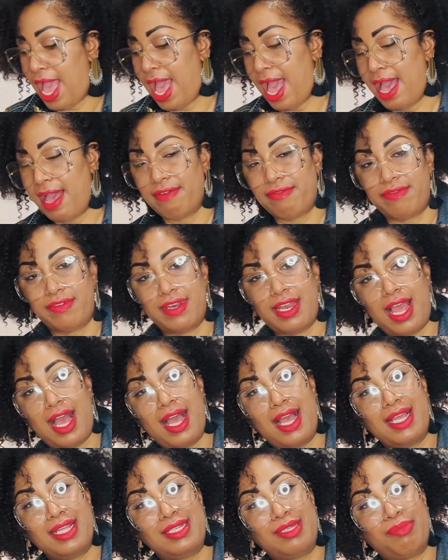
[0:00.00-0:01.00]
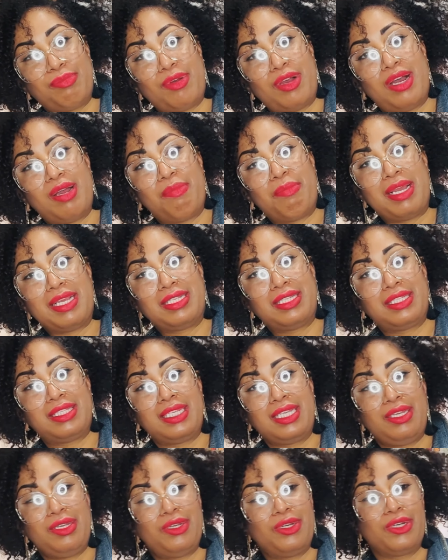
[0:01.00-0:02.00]
have not brought my
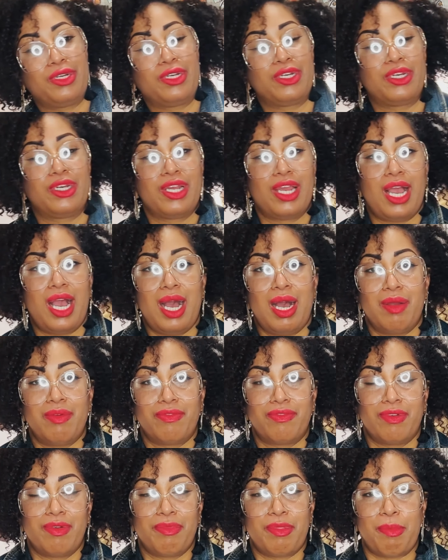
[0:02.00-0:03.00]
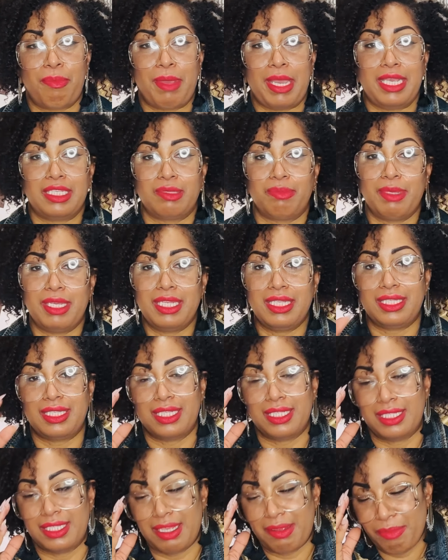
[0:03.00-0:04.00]
Singer up from the basement
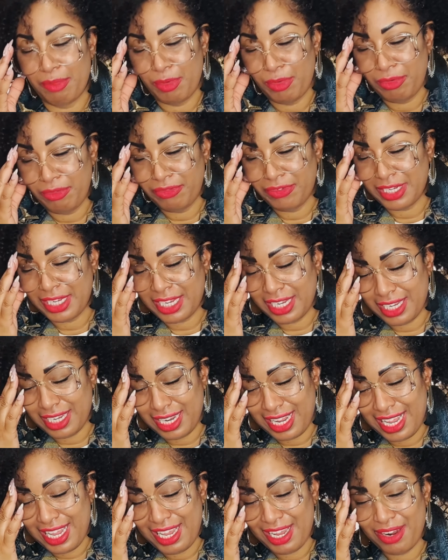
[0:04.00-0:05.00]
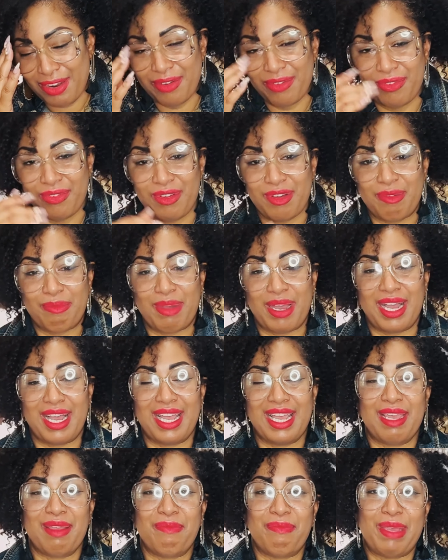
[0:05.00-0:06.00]
since I moved it here from
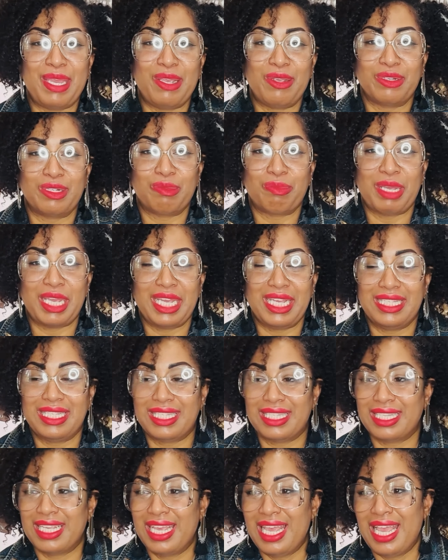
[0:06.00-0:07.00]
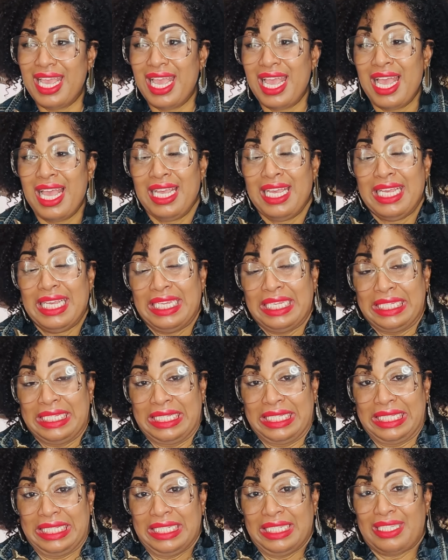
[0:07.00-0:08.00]
my makerspace.
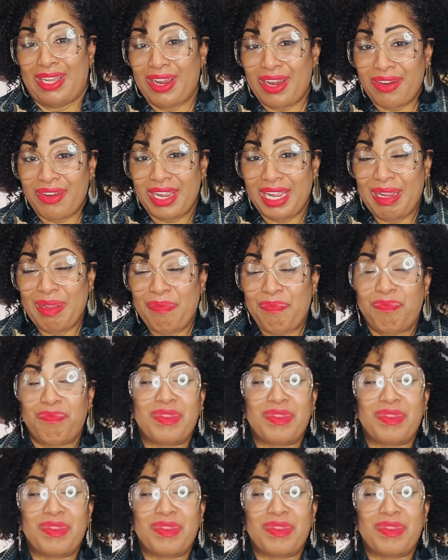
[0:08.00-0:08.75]
Sorry.